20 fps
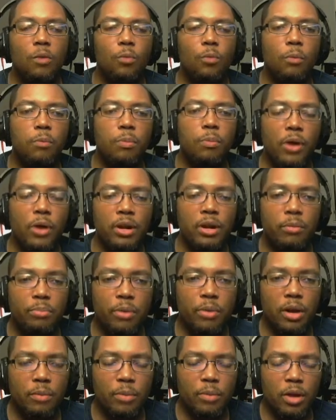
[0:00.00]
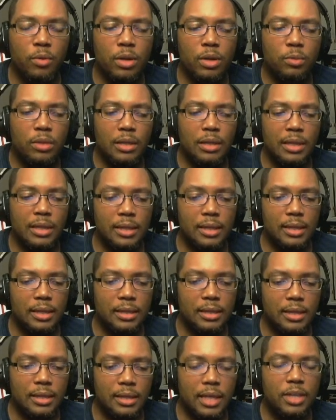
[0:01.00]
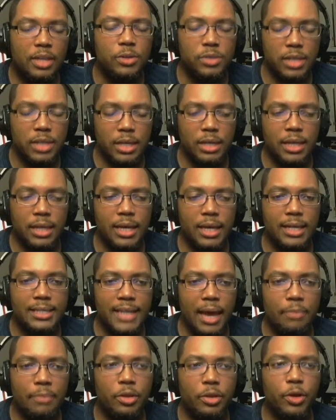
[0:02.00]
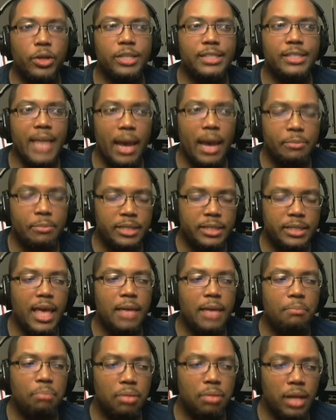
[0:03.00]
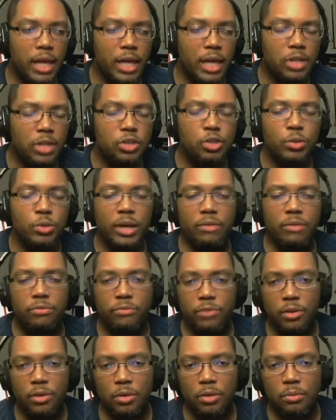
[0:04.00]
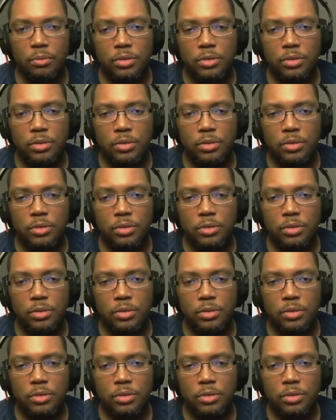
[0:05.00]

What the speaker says: part of what like you said, they're adapting a play to a film.